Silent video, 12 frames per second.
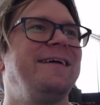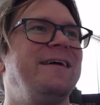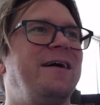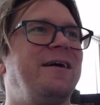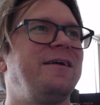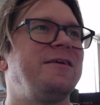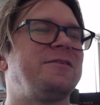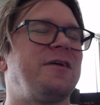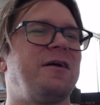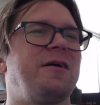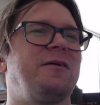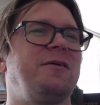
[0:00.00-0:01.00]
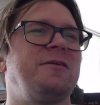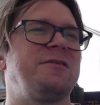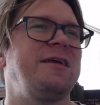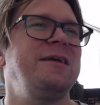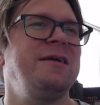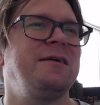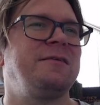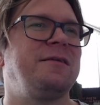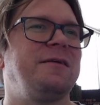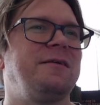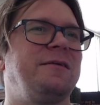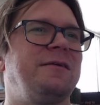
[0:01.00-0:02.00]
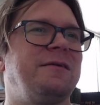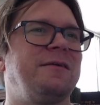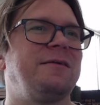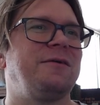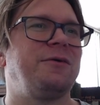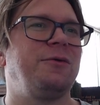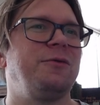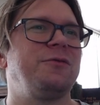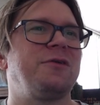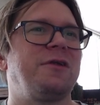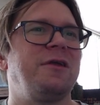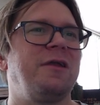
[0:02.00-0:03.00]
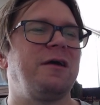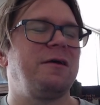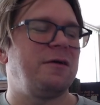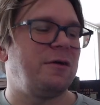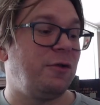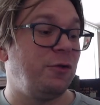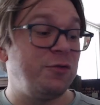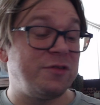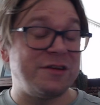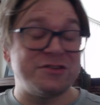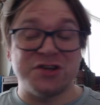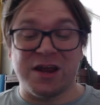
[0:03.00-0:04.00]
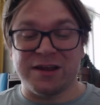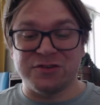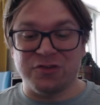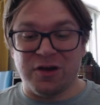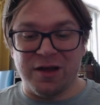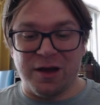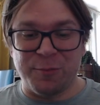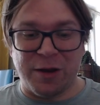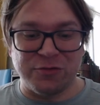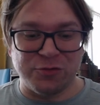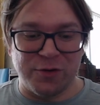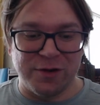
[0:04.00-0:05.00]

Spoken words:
Is E an hallucinogenic drug? I'm not sure.